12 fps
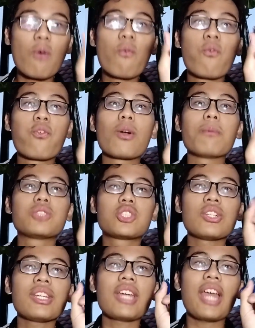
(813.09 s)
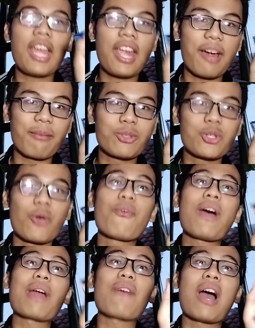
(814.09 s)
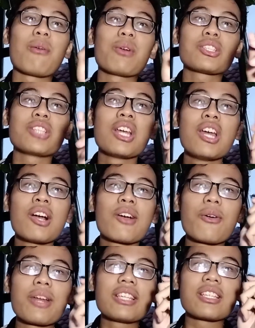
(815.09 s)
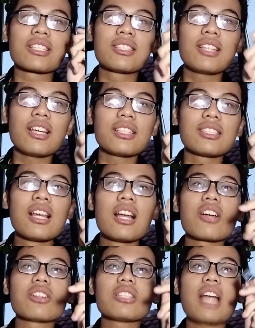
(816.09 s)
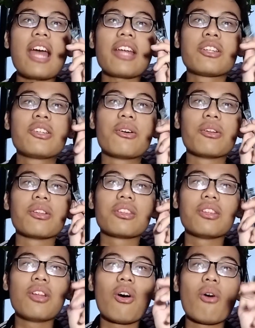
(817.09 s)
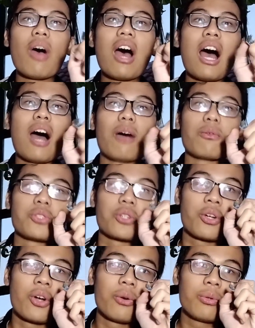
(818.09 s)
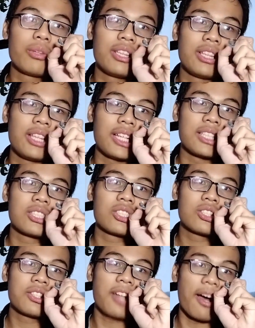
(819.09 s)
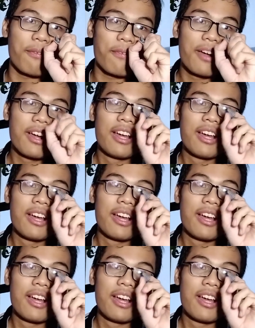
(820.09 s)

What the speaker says: from 3 a.m. So 5 hours coding just this because I don't know how to code this stuff.